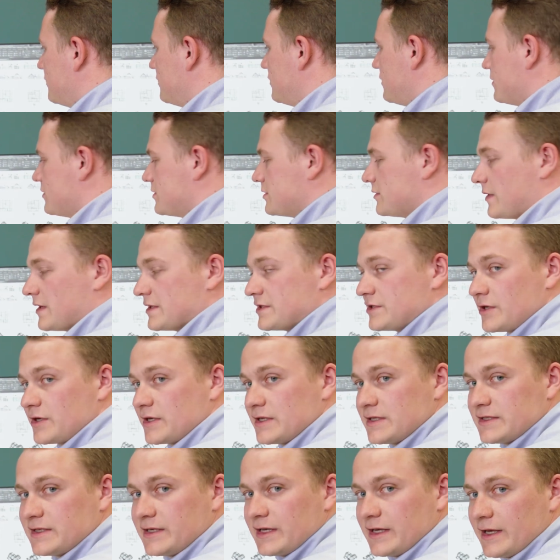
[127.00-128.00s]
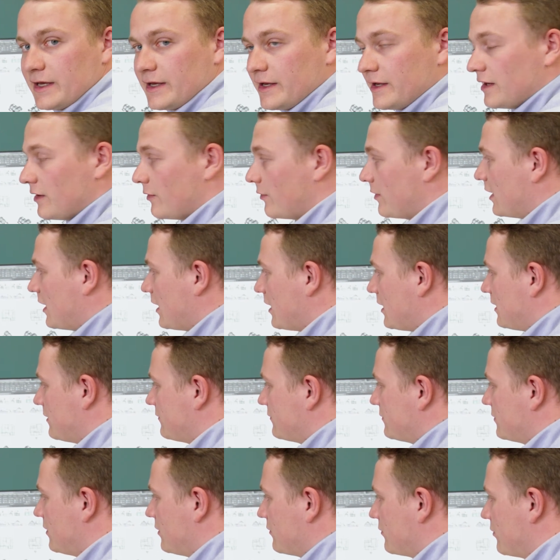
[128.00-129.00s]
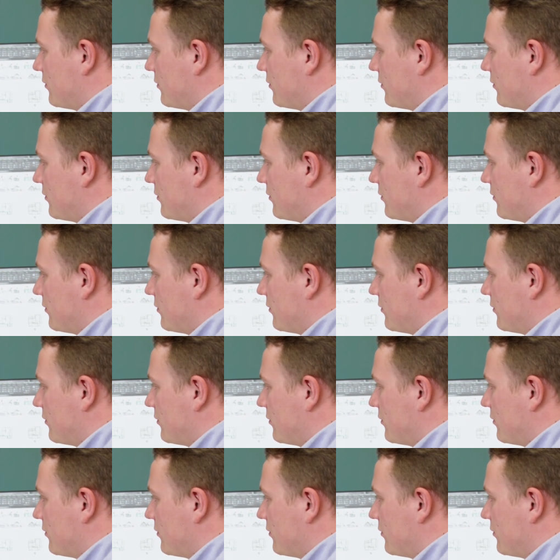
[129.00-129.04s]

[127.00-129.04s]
So as you can see here, we have our